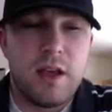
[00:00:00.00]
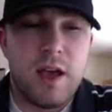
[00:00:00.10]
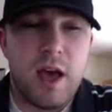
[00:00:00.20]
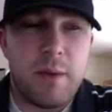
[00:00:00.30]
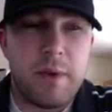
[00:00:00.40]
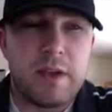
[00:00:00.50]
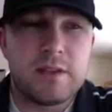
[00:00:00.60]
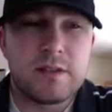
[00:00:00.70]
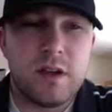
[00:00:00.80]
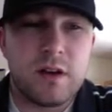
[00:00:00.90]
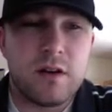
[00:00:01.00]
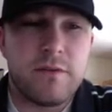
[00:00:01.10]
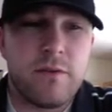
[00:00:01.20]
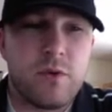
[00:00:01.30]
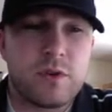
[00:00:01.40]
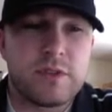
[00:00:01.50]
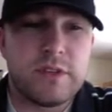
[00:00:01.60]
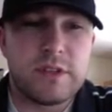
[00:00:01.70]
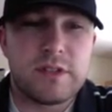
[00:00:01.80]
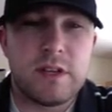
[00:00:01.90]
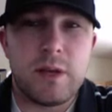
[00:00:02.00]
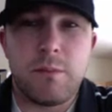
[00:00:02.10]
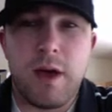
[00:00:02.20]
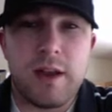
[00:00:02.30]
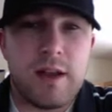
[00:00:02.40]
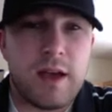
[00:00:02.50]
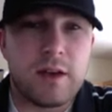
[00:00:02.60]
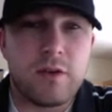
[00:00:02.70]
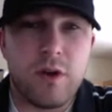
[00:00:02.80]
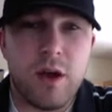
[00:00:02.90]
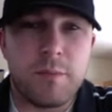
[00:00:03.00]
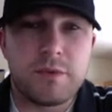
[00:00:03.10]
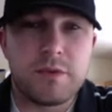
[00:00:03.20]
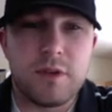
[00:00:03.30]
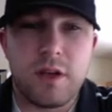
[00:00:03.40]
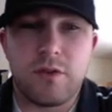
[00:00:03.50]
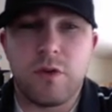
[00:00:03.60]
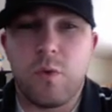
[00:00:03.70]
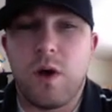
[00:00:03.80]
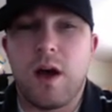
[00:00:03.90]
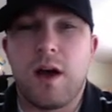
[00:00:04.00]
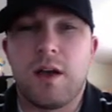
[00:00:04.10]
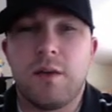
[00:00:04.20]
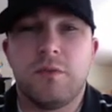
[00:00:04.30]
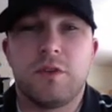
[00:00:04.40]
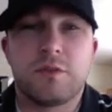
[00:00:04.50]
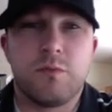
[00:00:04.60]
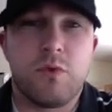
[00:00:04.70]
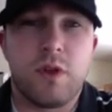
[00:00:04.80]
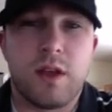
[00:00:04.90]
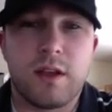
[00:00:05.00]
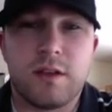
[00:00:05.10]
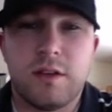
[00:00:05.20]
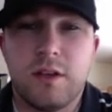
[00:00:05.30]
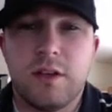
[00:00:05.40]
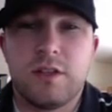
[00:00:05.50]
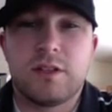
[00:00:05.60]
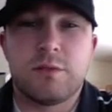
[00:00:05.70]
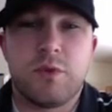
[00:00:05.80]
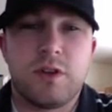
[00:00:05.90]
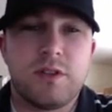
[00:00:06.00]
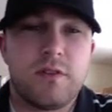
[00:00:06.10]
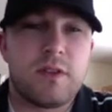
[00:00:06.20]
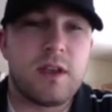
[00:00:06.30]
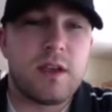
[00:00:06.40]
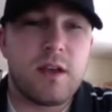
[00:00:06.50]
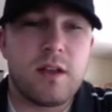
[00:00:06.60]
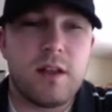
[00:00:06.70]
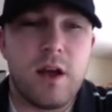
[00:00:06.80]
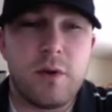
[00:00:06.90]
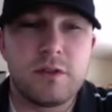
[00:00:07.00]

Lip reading: I'm a sucker for 16:9 crops. I don't know why. It looks more like it spreads everything out. It always